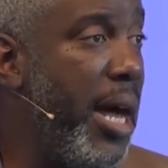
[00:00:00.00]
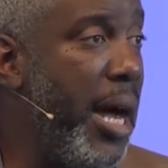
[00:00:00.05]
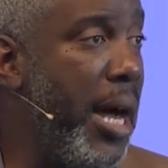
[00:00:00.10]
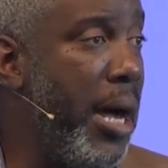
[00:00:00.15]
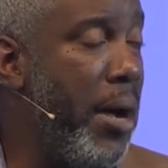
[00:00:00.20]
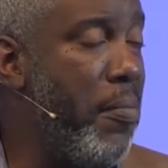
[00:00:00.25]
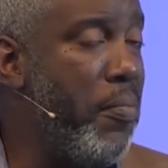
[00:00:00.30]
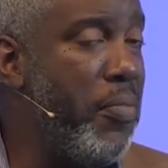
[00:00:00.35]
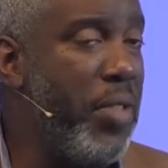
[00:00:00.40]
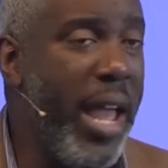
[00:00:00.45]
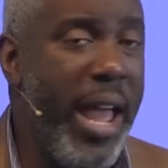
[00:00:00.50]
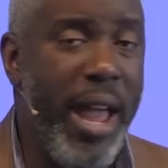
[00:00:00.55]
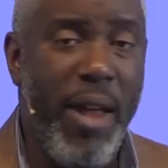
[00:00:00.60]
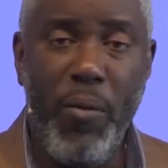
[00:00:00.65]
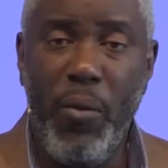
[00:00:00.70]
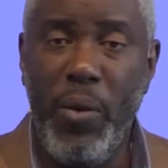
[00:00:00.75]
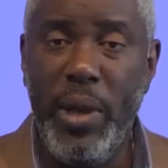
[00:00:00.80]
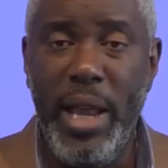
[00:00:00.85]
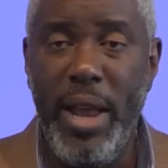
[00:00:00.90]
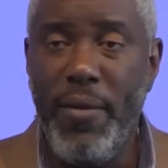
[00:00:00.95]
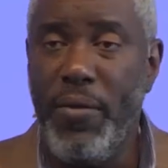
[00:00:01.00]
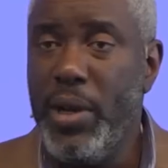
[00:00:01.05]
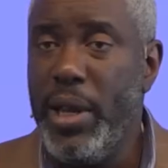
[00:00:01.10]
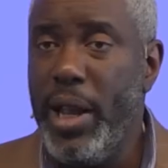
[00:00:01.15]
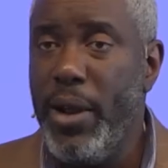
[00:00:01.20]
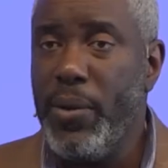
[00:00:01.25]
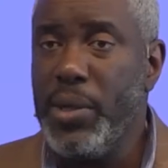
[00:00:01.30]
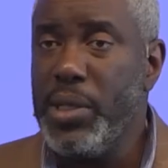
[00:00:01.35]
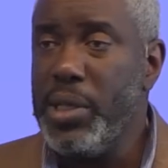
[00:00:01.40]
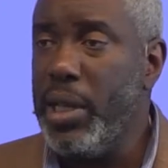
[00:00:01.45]
Um, and whenever
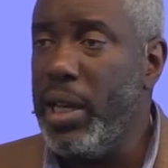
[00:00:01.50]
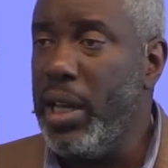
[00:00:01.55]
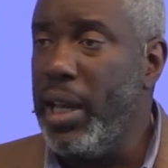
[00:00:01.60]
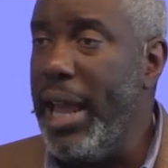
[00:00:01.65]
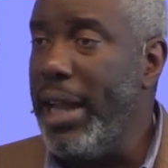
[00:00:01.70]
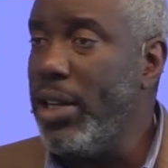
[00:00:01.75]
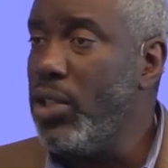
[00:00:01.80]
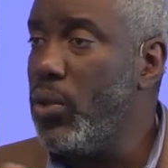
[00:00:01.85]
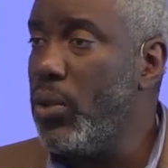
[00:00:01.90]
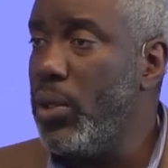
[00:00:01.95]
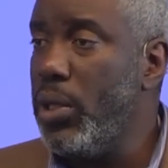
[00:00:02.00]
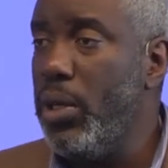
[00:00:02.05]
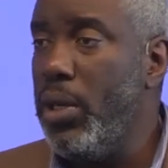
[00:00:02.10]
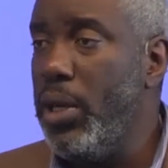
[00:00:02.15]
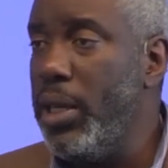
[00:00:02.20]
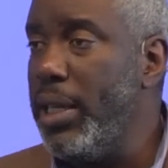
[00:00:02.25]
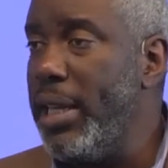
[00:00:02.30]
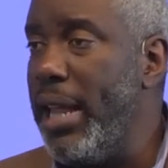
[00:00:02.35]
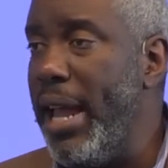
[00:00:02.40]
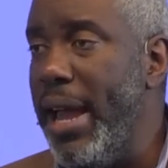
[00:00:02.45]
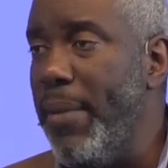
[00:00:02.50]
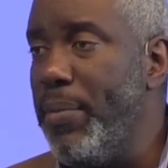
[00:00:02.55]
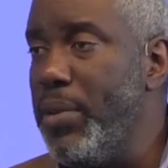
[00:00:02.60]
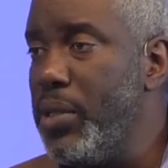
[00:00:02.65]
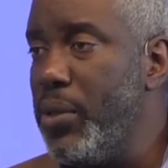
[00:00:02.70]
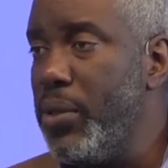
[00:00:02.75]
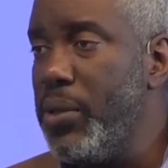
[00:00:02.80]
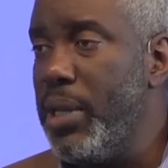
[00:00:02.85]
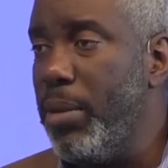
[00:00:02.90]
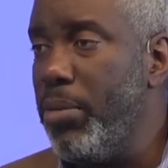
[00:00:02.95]
there was a lecturer on
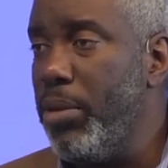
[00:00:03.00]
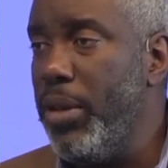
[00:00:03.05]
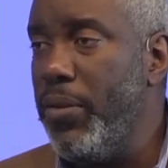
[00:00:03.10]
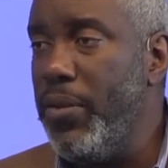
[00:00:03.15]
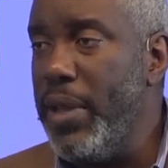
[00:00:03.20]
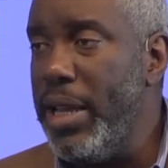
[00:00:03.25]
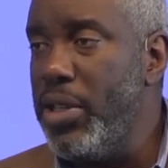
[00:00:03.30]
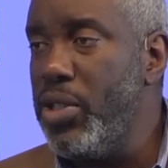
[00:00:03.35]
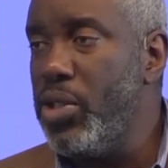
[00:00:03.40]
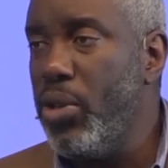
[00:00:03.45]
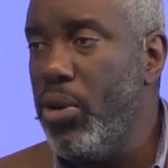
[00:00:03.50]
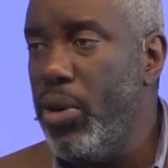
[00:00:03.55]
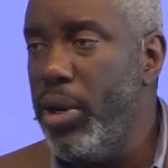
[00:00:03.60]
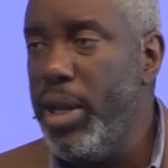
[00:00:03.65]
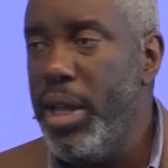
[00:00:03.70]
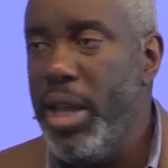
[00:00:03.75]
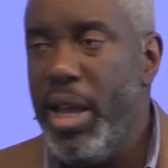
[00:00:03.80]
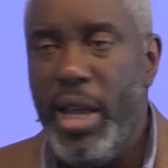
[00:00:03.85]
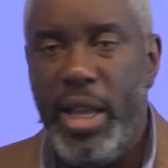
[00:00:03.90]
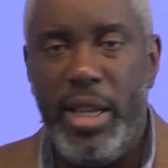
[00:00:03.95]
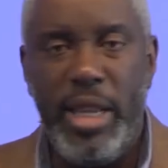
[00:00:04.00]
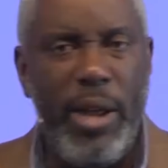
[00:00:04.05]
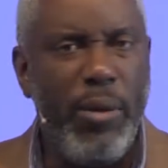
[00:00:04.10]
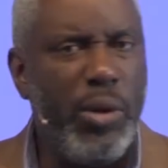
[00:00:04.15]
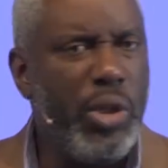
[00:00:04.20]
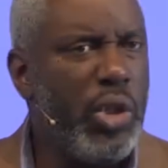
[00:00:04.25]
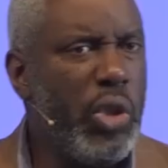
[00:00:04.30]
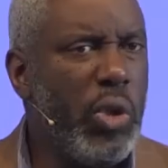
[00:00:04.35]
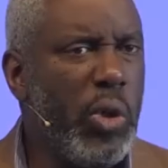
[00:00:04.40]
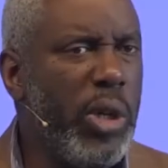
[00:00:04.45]
campus or something of that sort, they
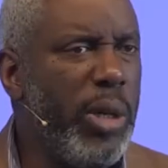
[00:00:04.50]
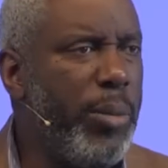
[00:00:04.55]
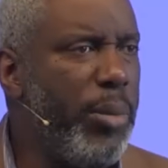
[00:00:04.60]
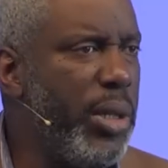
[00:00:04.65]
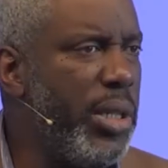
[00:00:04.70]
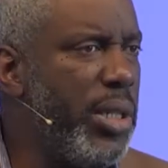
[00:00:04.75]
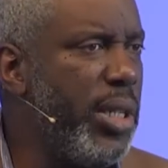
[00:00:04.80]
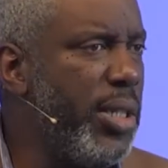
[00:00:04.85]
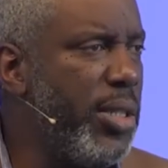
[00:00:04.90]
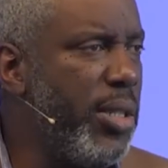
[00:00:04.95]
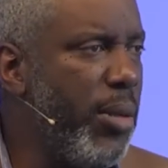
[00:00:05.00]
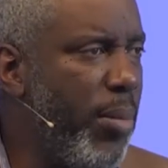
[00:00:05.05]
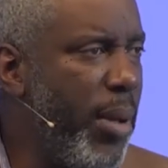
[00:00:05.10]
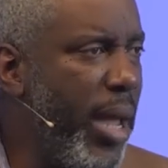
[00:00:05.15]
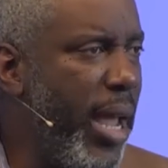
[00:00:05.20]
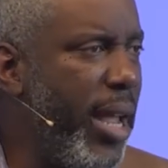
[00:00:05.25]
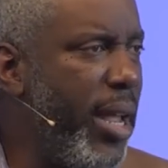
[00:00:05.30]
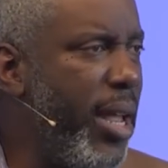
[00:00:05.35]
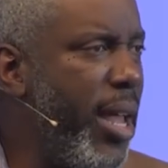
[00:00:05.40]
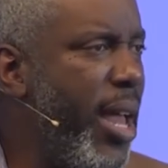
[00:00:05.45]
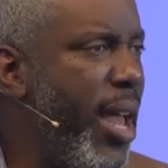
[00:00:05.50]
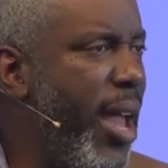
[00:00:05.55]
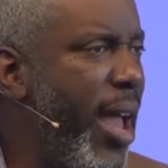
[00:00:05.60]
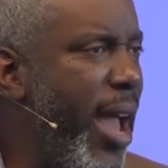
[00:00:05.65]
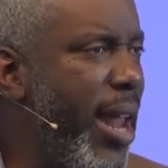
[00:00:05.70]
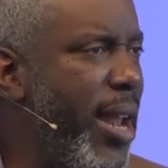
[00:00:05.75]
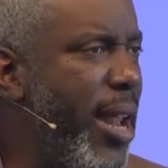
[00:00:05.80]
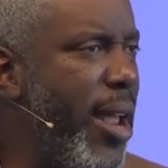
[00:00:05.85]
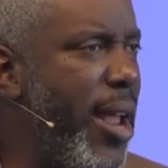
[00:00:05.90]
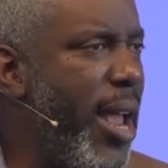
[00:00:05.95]
were sure to participate.
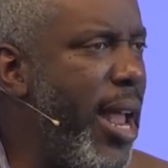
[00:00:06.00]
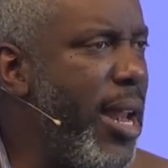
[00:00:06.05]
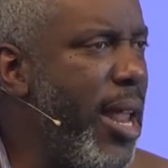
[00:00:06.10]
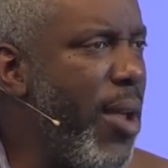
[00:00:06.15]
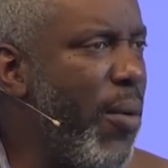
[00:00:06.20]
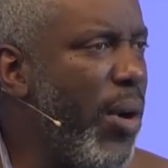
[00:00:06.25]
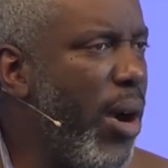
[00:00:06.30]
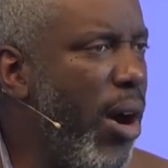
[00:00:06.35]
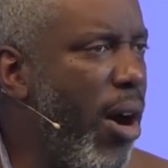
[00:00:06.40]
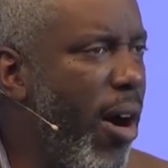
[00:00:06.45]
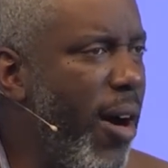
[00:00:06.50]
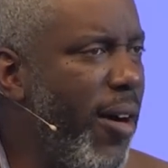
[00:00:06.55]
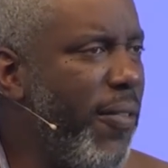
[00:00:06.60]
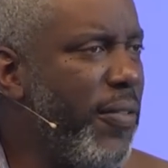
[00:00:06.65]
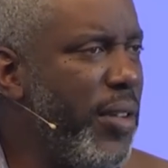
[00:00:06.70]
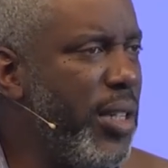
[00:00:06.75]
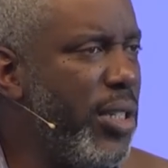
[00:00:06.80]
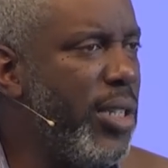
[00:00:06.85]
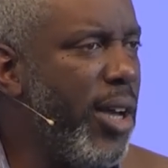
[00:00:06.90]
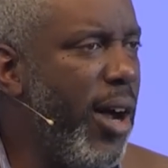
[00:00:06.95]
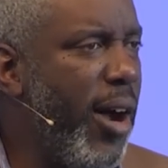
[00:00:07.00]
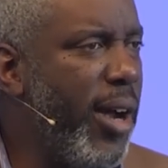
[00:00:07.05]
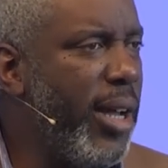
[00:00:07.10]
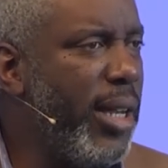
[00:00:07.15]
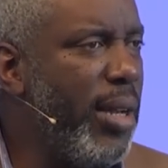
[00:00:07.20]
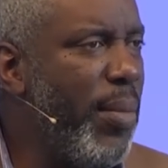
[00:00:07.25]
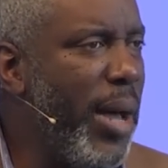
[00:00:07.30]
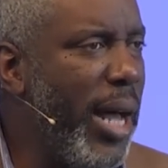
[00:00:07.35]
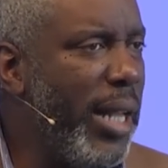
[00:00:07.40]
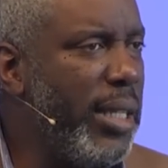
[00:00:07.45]
And they, and they were often
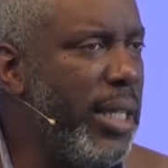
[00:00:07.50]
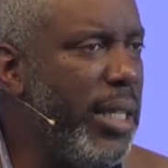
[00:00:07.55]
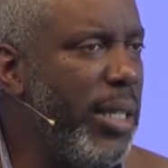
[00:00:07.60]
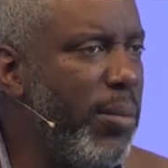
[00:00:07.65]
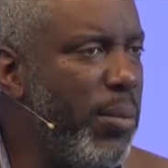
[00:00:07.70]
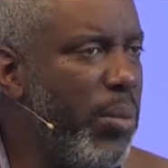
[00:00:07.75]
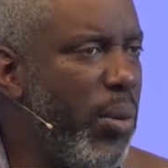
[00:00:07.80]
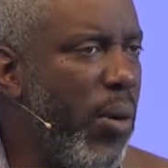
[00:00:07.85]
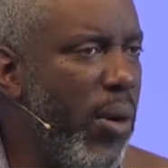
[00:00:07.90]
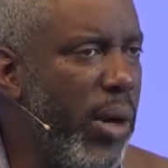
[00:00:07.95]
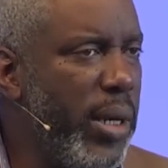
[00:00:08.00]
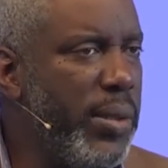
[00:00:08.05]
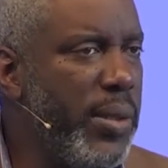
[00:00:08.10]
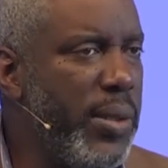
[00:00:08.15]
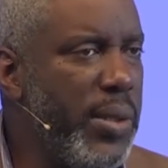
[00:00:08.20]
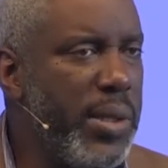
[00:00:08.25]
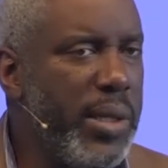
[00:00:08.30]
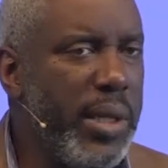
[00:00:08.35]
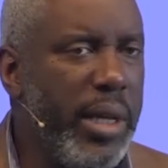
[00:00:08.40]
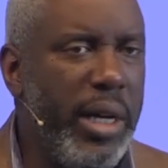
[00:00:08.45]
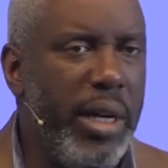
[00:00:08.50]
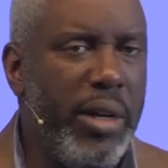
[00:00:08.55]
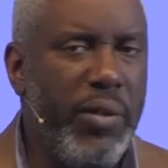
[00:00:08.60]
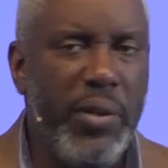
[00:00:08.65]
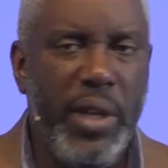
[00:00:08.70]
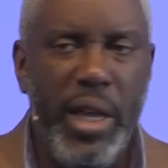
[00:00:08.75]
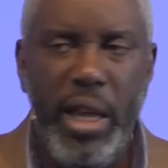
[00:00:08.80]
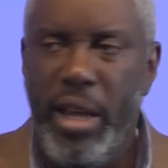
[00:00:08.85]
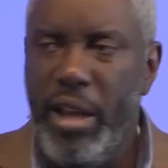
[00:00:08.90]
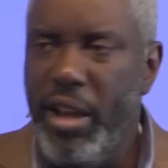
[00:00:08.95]
talking about the importance
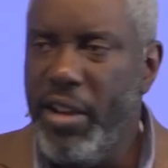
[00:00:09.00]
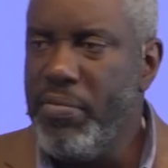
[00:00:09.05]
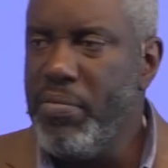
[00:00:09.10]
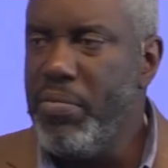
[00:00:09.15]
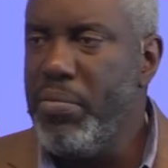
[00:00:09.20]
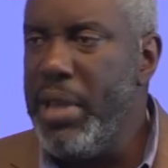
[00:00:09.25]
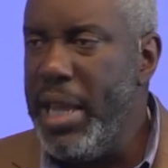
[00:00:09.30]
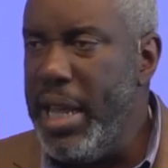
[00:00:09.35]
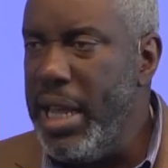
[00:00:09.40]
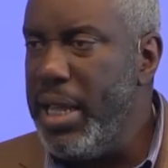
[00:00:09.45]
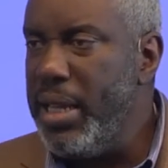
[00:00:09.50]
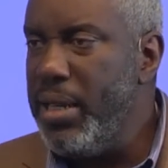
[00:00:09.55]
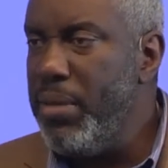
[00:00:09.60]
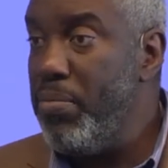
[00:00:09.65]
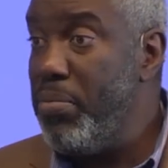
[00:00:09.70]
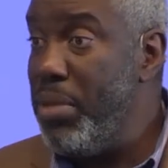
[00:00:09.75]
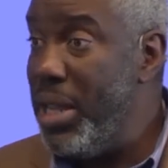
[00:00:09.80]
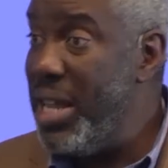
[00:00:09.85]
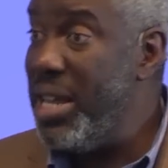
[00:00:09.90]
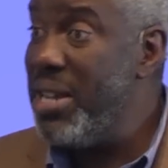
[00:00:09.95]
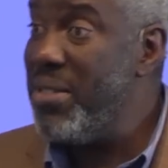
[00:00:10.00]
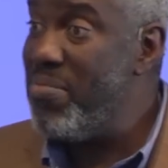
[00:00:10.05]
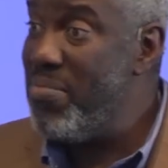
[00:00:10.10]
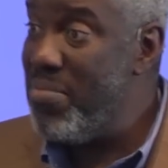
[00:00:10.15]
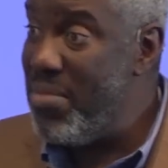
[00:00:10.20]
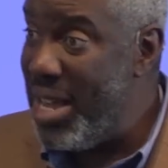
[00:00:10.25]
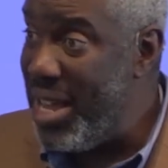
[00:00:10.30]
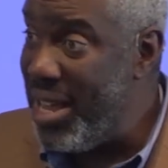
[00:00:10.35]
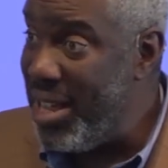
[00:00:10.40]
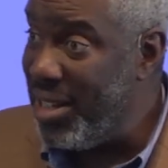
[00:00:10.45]
of, of men
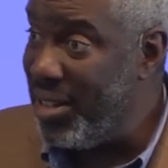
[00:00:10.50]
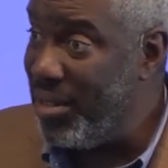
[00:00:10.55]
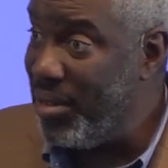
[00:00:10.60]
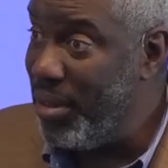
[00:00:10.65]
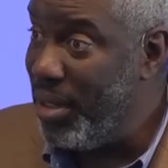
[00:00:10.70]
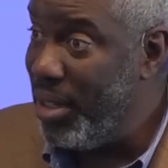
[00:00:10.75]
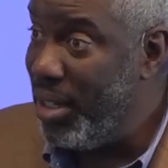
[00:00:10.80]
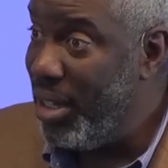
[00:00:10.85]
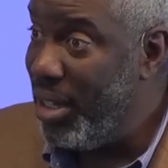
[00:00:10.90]
being men,